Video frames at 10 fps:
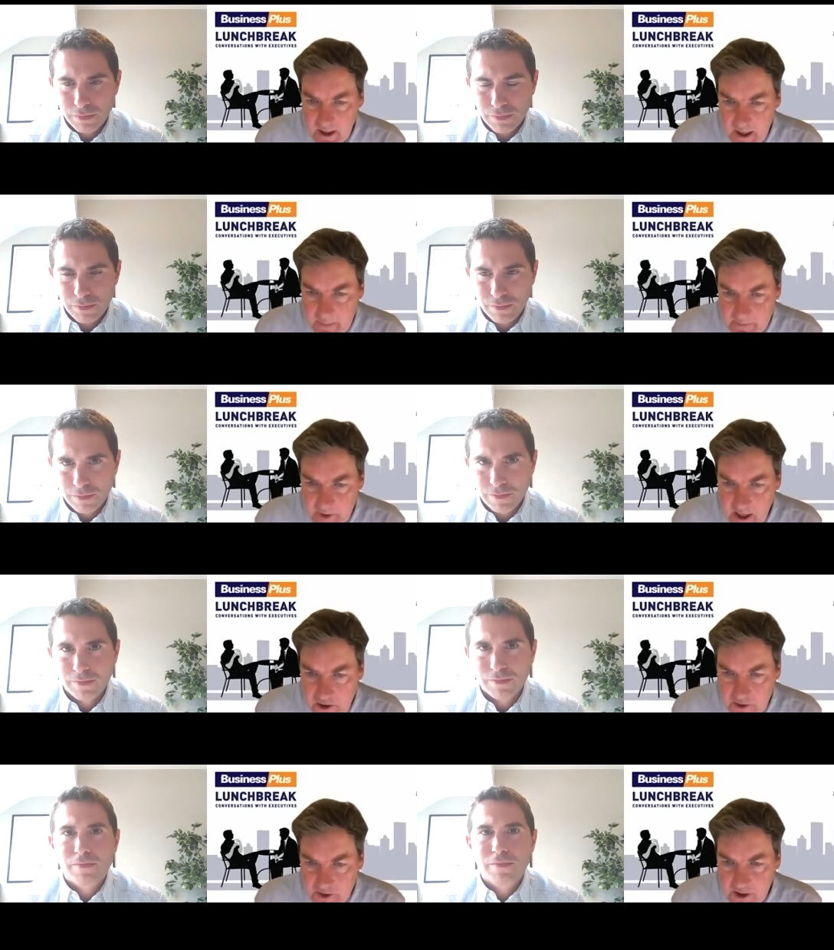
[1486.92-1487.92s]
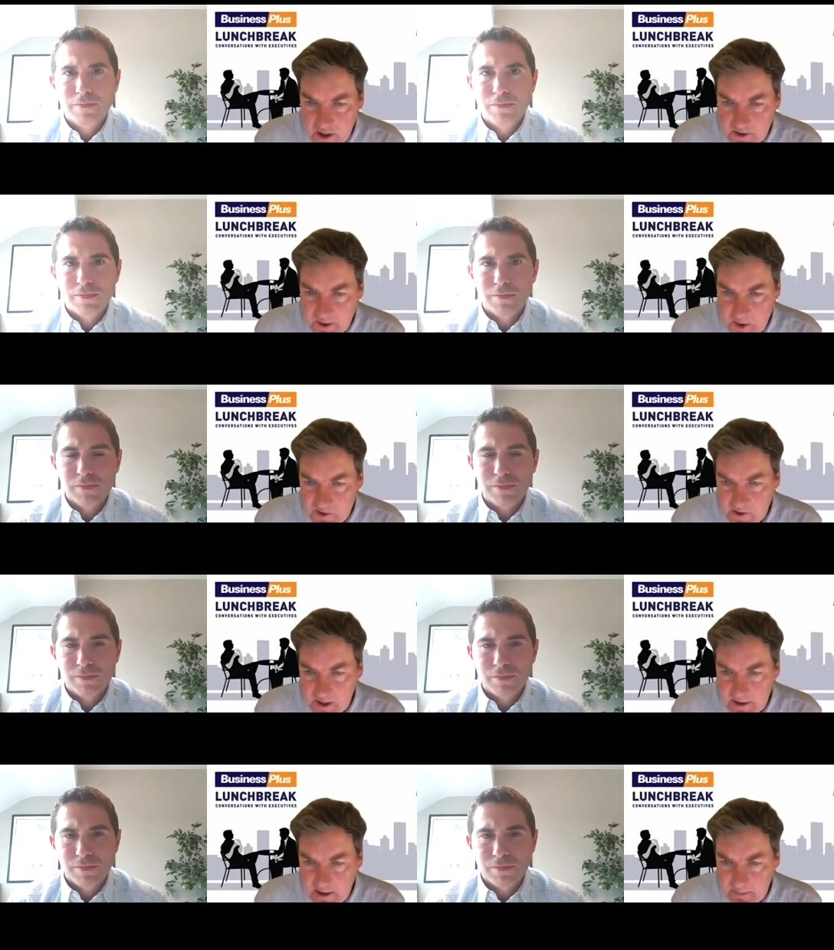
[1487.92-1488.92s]
Speaker 1: Um, how do you target the most
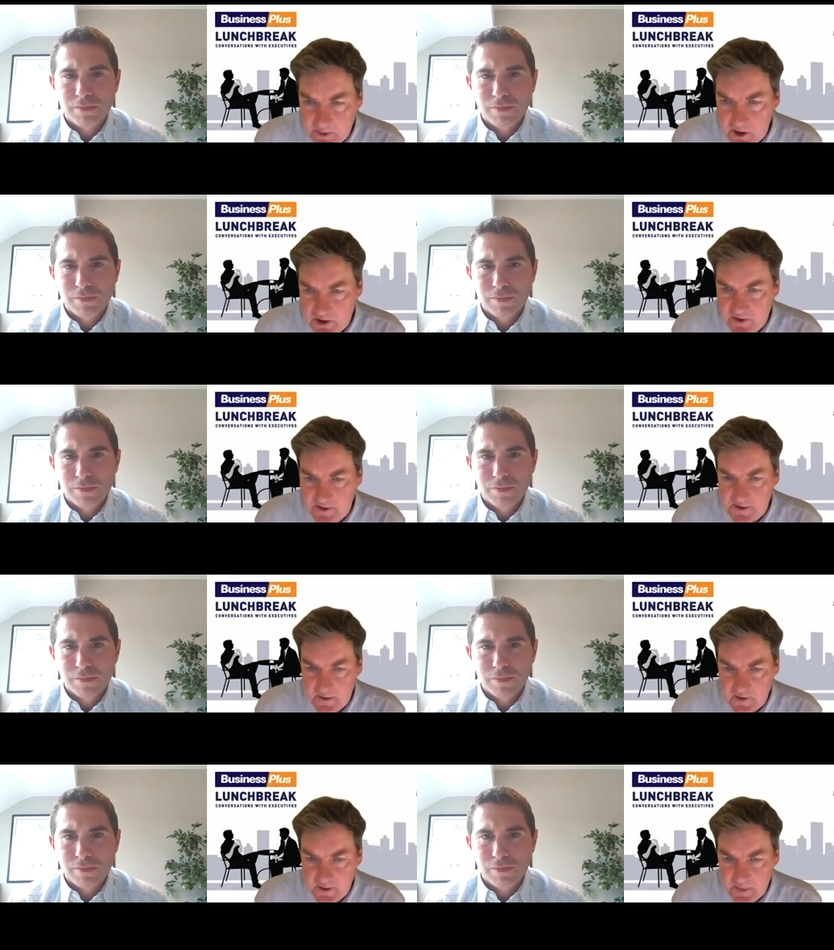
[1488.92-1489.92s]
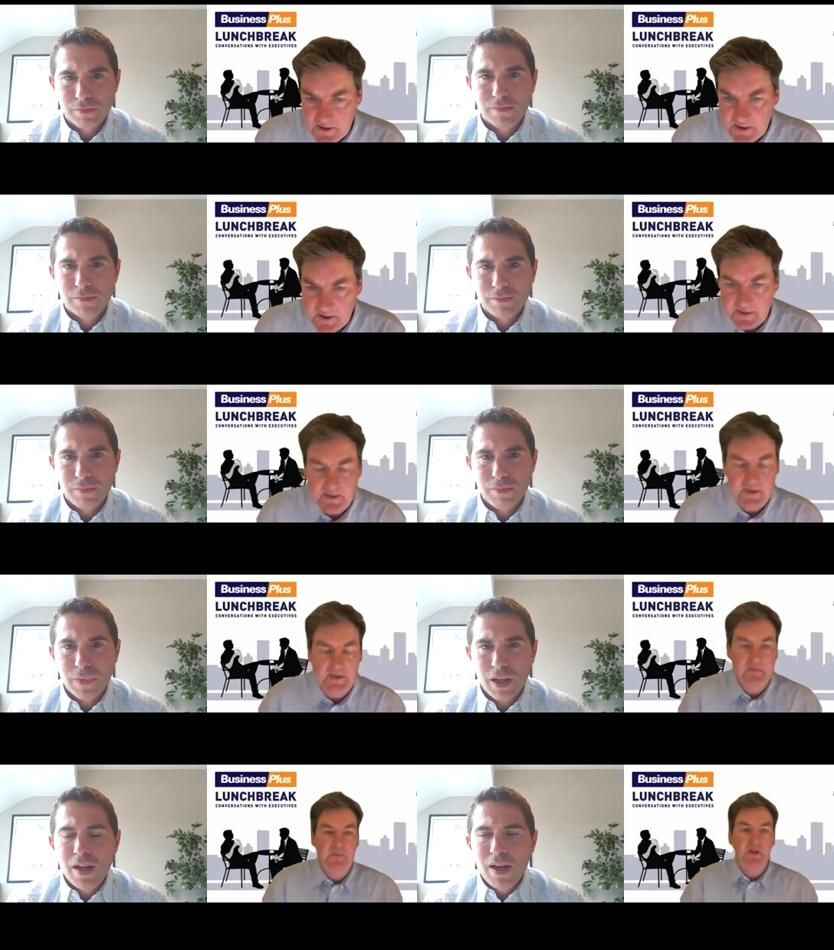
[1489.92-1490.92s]
likely purchases of your business
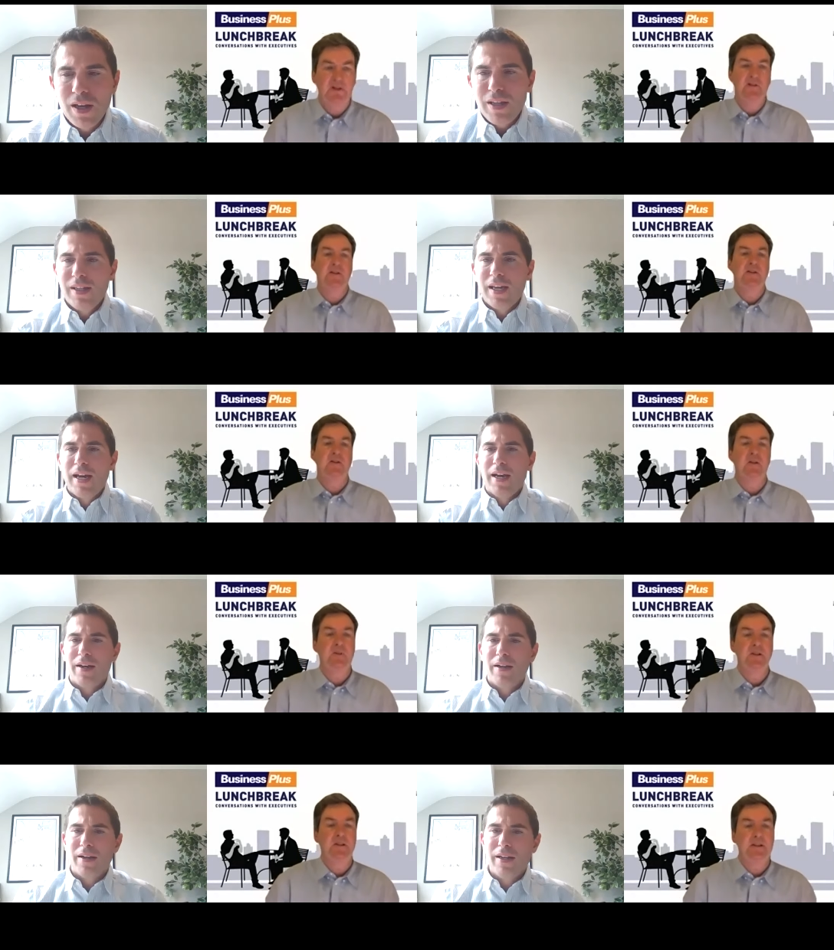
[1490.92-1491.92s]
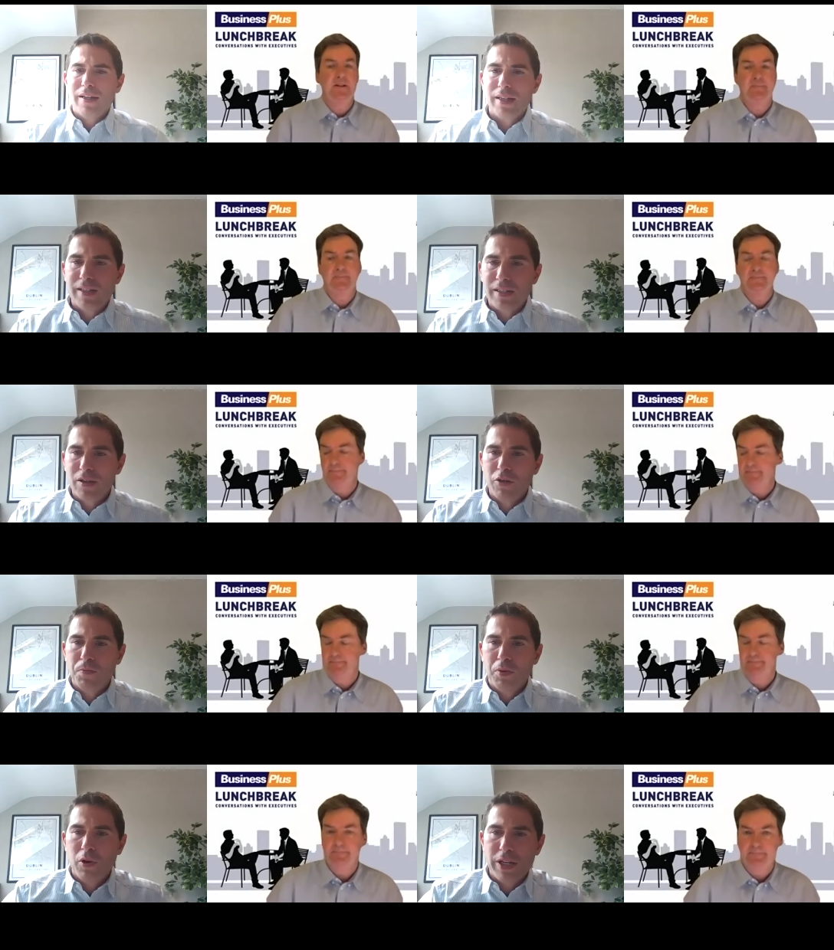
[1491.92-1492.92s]
purchases?
Speaker 2: Yeah, it, it's a
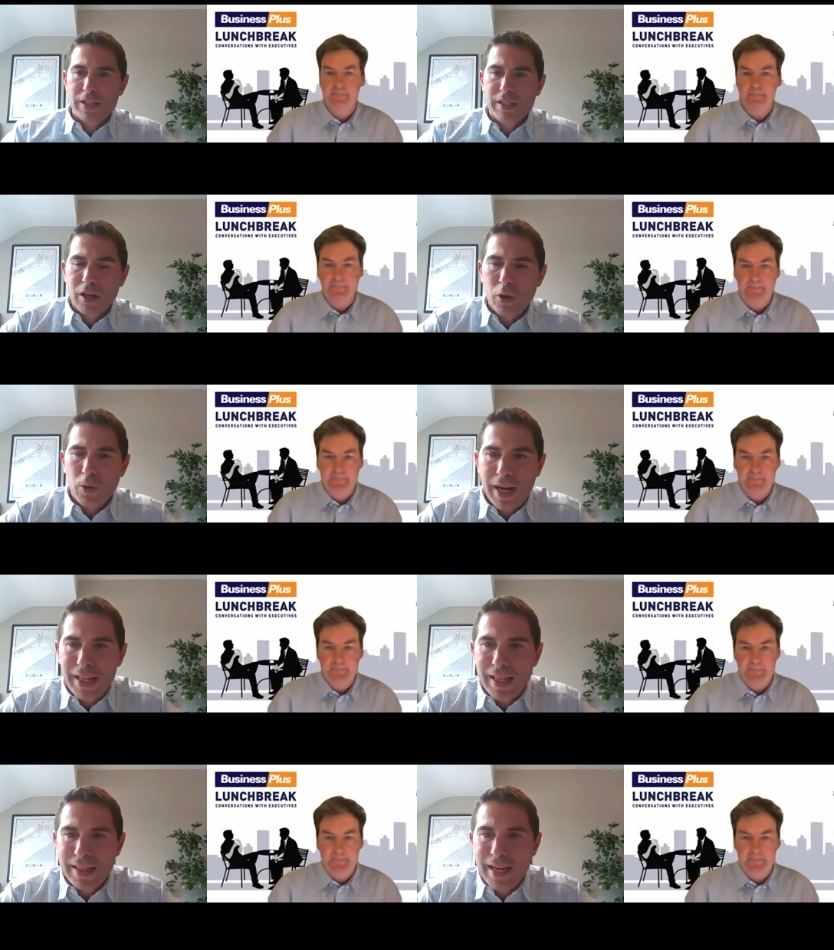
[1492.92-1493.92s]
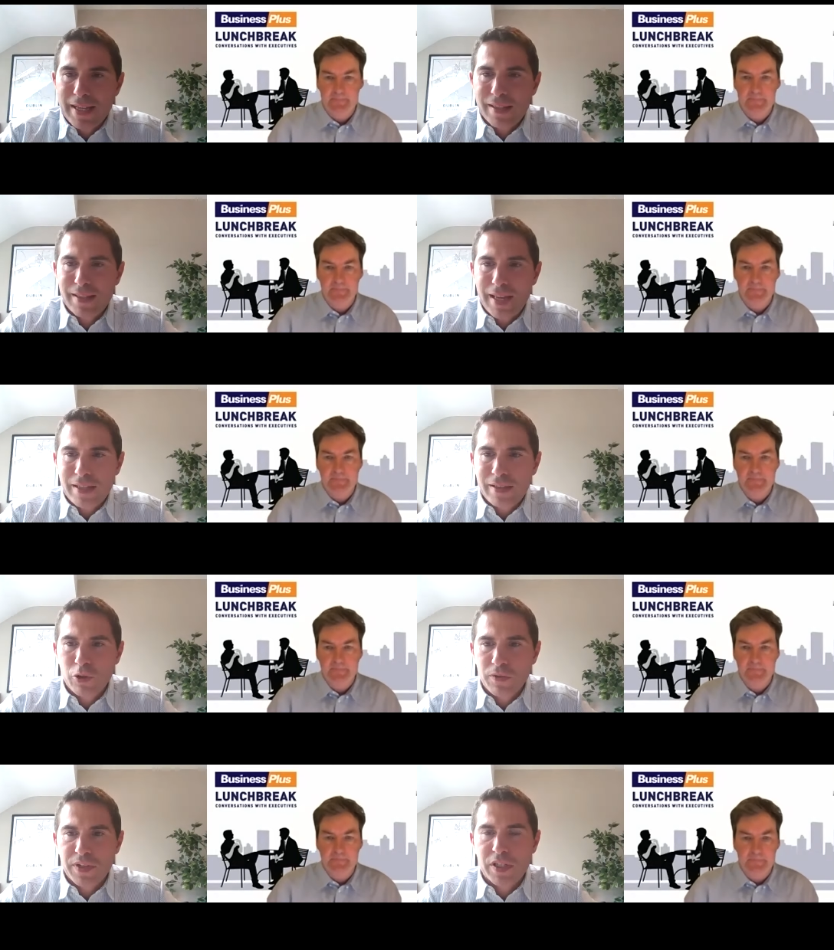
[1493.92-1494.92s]
good point. So, and that that
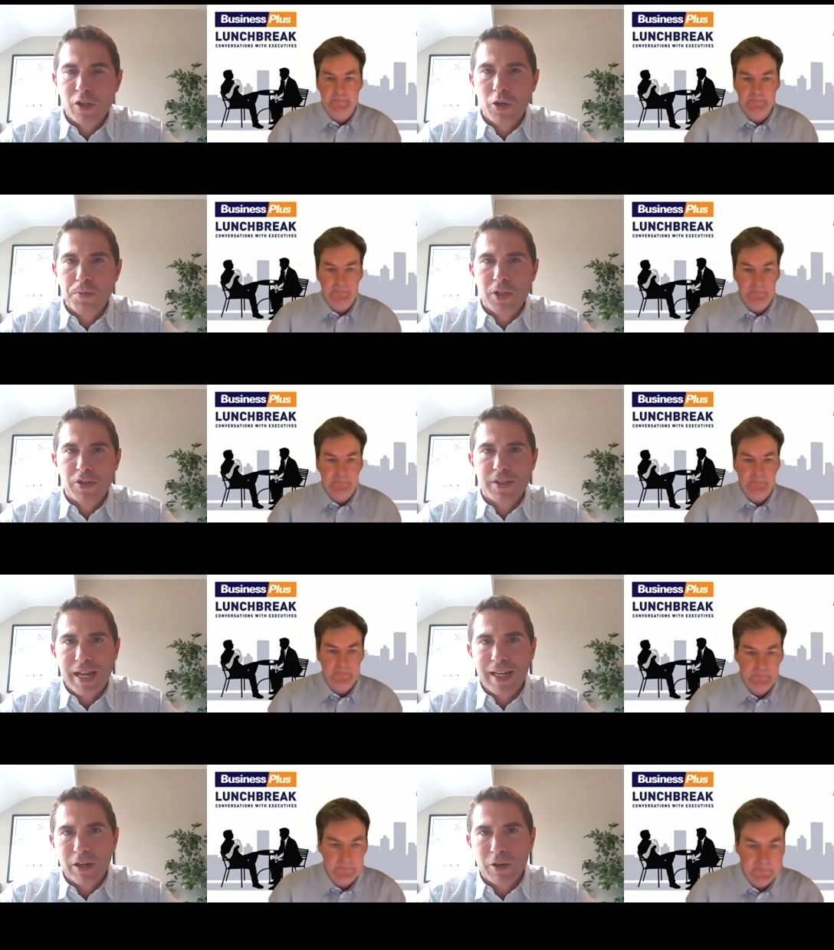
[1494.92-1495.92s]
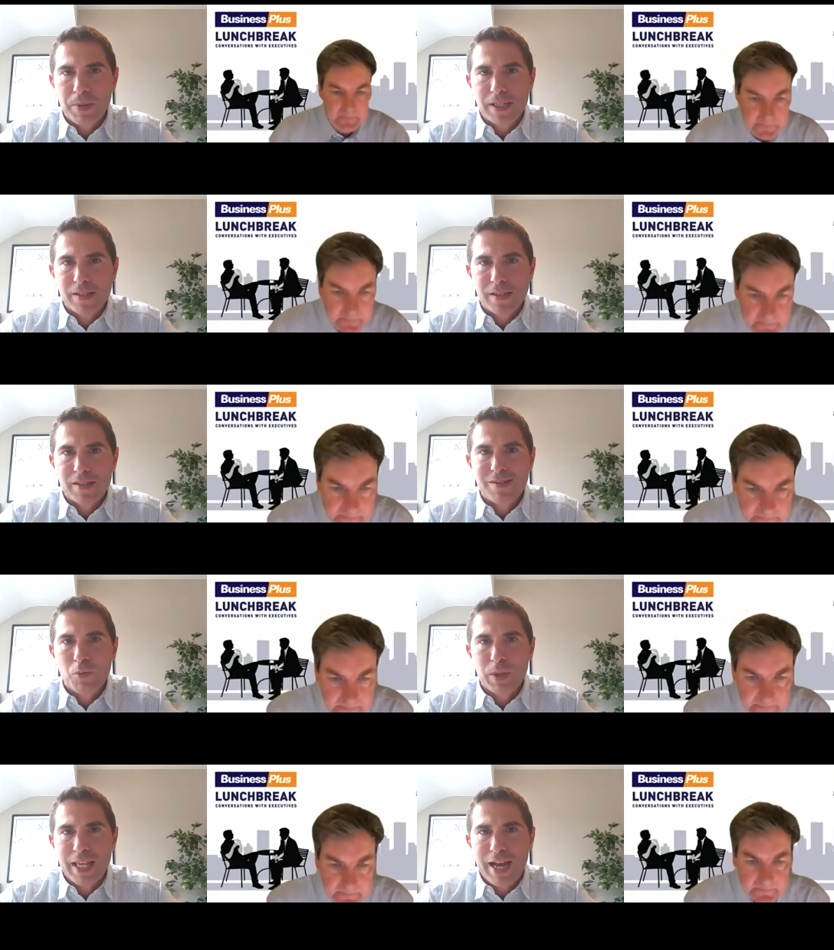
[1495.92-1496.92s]
sort of assumes you're selling your business
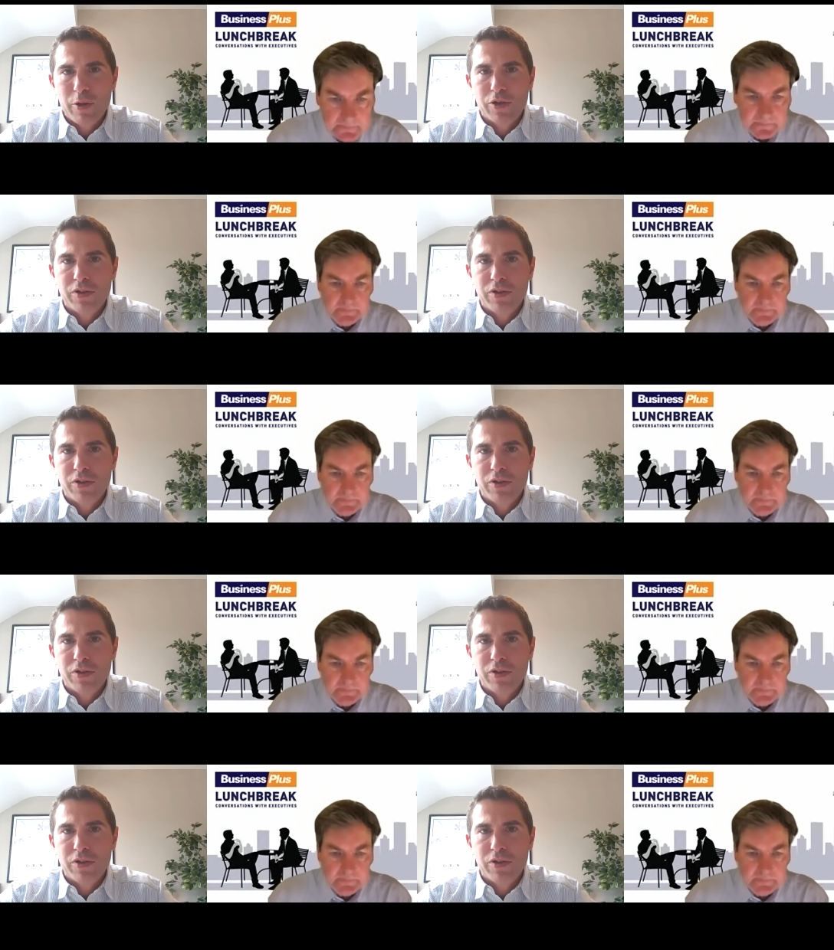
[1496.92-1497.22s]
without